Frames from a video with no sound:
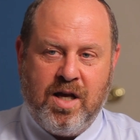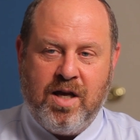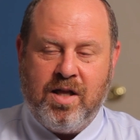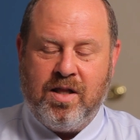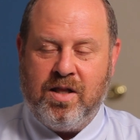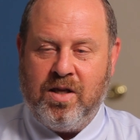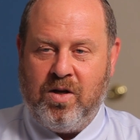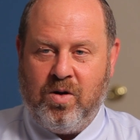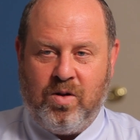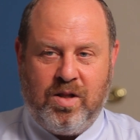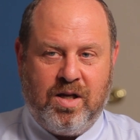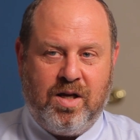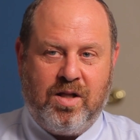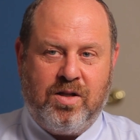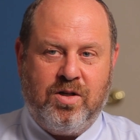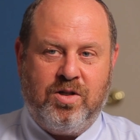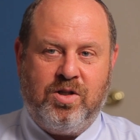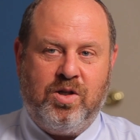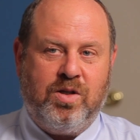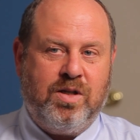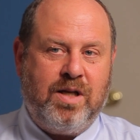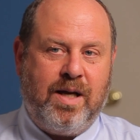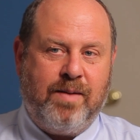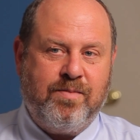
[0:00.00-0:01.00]
The only other two
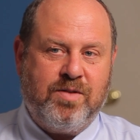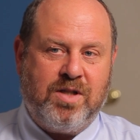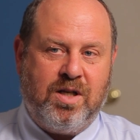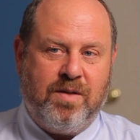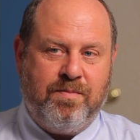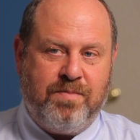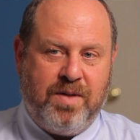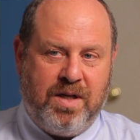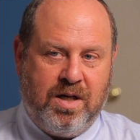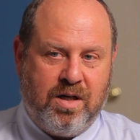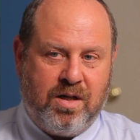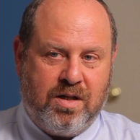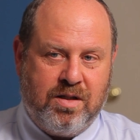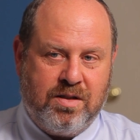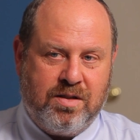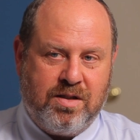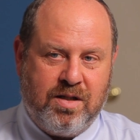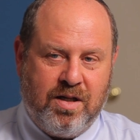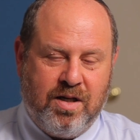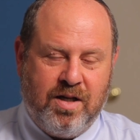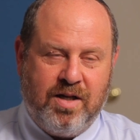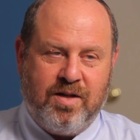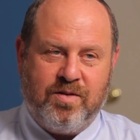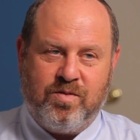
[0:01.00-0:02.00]
times it appears
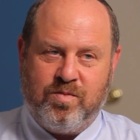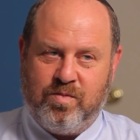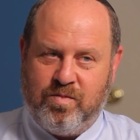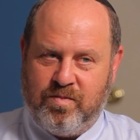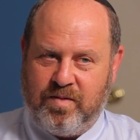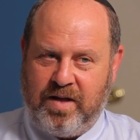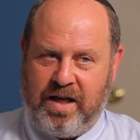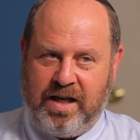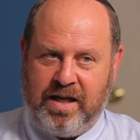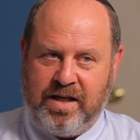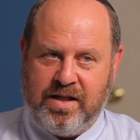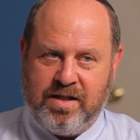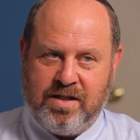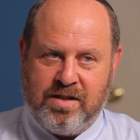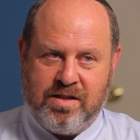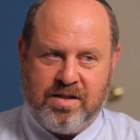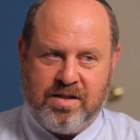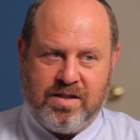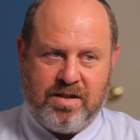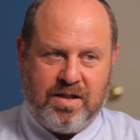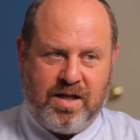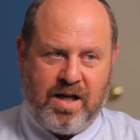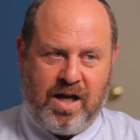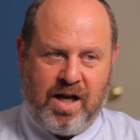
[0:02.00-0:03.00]
is
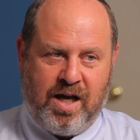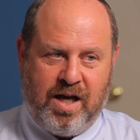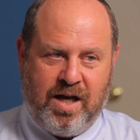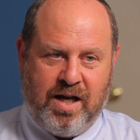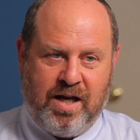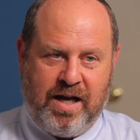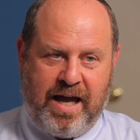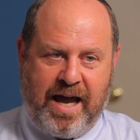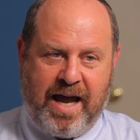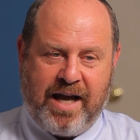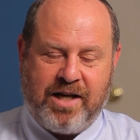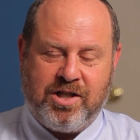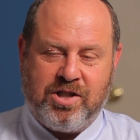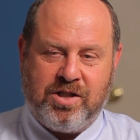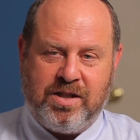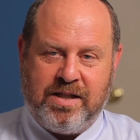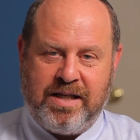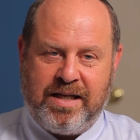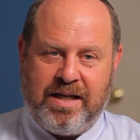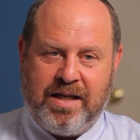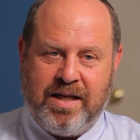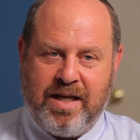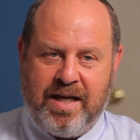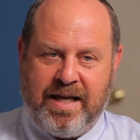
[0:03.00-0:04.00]

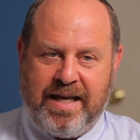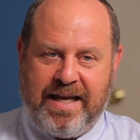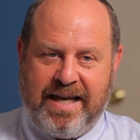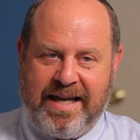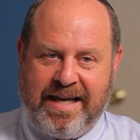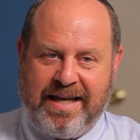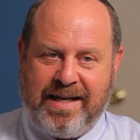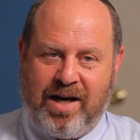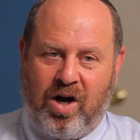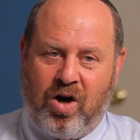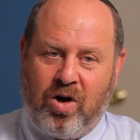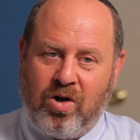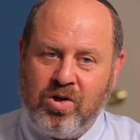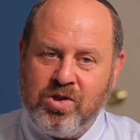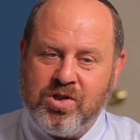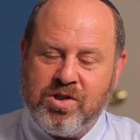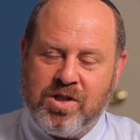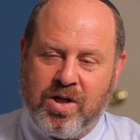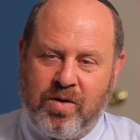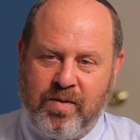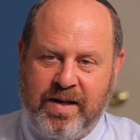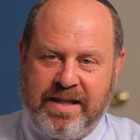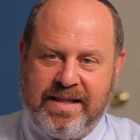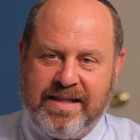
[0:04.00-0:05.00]
actually
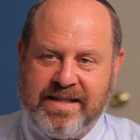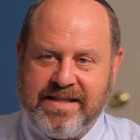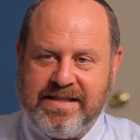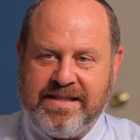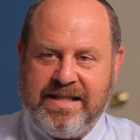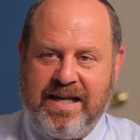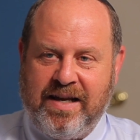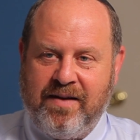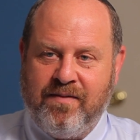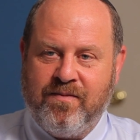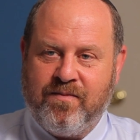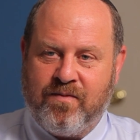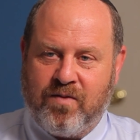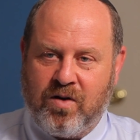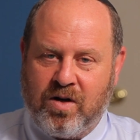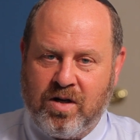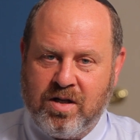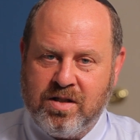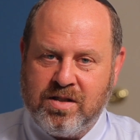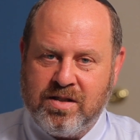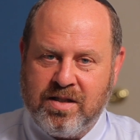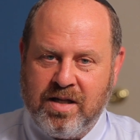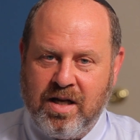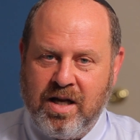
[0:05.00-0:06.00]
also in the same
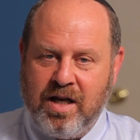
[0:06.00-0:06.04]
verse,